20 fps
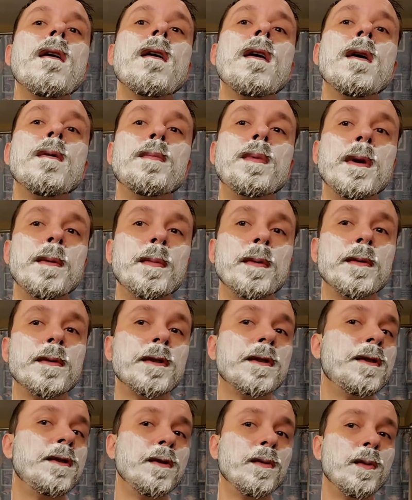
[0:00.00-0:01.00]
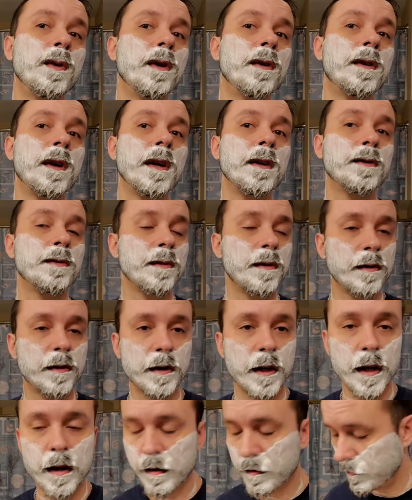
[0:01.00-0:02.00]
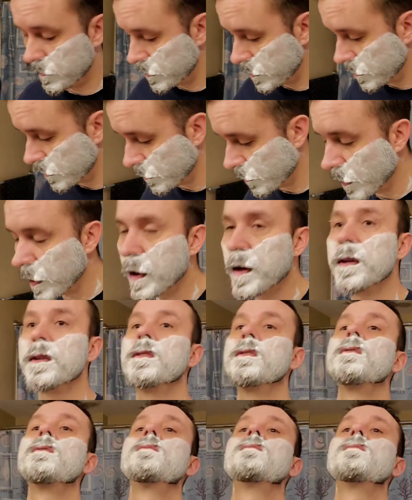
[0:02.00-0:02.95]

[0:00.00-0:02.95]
And people just do weird things when they're scared. It's just the way it is.